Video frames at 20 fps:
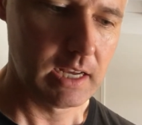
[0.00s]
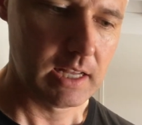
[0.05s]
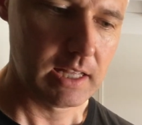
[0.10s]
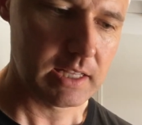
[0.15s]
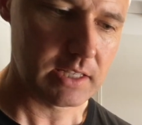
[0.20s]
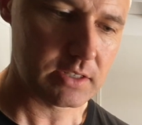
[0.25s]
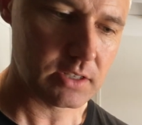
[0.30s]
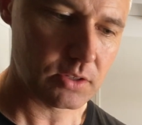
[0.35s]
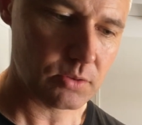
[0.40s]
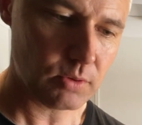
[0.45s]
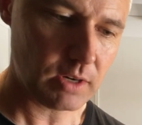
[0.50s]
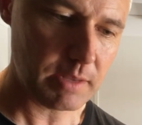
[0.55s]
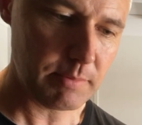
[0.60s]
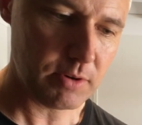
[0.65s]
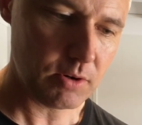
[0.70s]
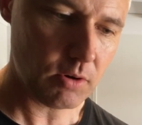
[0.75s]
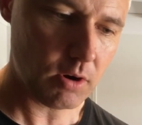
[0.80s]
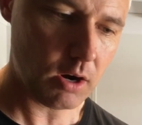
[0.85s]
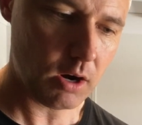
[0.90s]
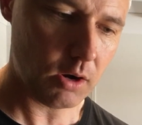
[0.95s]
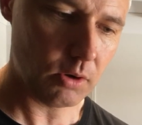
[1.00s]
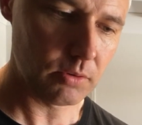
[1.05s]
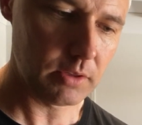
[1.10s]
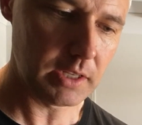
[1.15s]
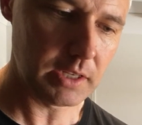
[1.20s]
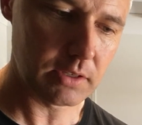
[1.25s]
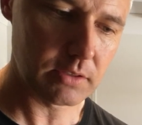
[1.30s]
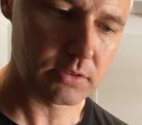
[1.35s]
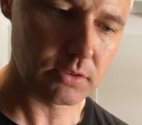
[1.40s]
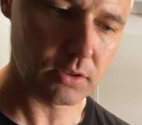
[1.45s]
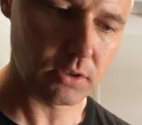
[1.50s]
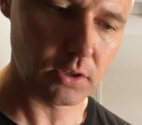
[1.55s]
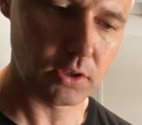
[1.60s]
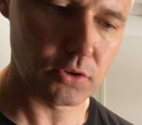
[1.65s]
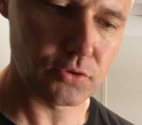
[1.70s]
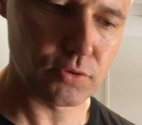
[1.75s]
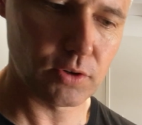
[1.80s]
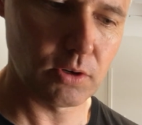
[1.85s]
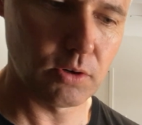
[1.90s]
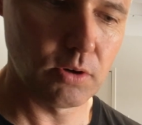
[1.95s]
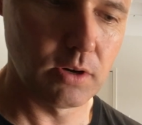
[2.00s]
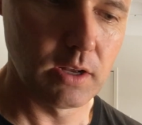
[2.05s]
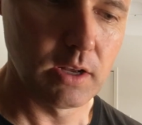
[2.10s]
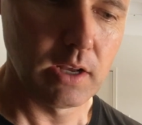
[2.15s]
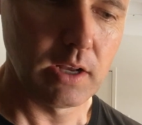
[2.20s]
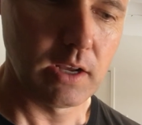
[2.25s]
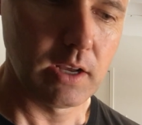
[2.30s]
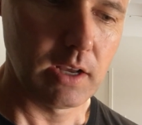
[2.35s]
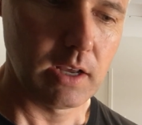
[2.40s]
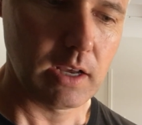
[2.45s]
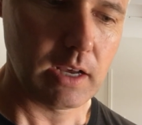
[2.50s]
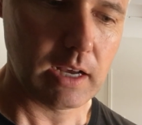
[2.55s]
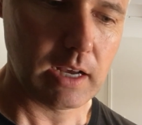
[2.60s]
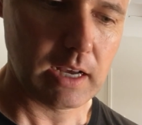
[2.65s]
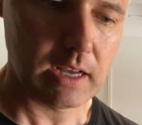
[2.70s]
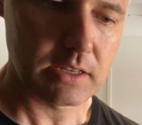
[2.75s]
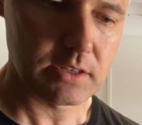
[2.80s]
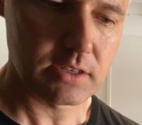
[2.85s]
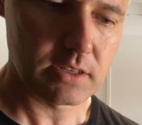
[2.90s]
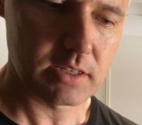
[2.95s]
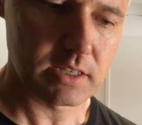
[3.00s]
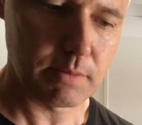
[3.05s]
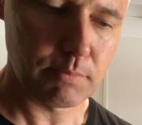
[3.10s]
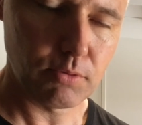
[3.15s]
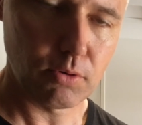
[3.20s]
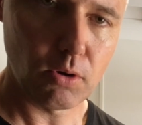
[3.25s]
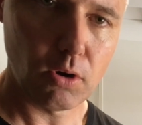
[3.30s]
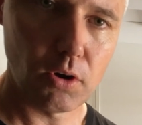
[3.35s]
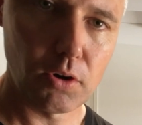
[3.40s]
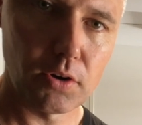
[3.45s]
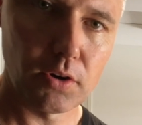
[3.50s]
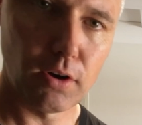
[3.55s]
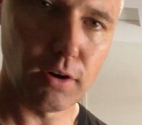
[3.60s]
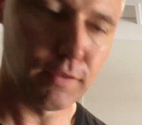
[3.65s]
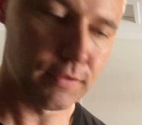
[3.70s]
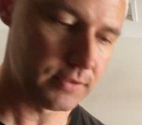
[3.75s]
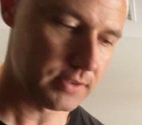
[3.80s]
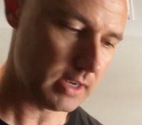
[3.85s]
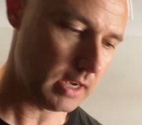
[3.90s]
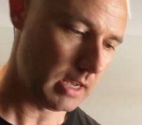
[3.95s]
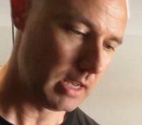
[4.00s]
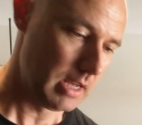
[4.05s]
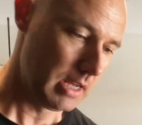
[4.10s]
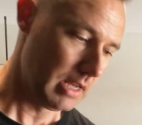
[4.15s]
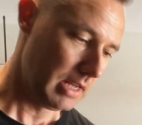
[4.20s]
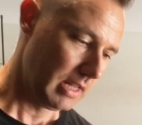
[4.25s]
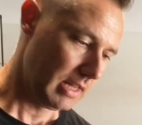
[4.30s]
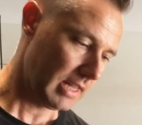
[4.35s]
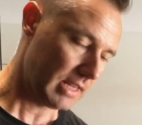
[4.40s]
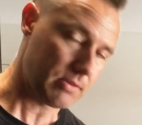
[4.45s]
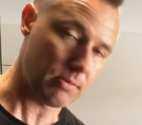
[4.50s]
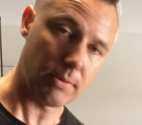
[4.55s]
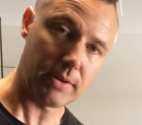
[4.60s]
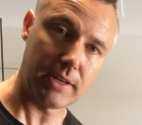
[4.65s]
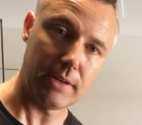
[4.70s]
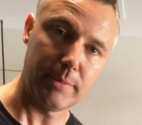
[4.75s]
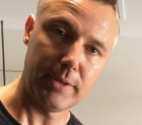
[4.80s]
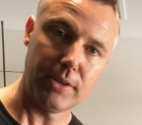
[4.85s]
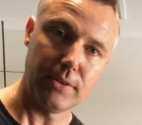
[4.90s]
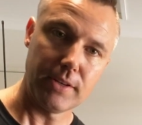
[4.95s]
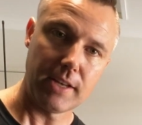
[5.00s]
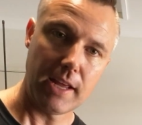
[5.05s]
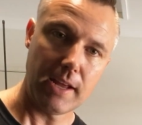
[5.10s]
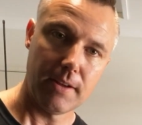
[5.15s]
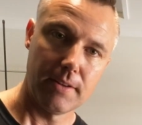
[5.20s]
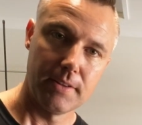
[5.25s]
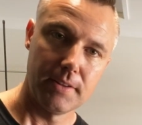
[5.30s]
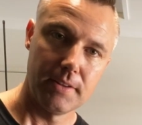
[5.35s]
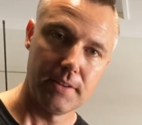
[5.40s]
it's a 20mm hole that you sort of got to drill. It's just simple on and off. So that's what we're going to be doing now.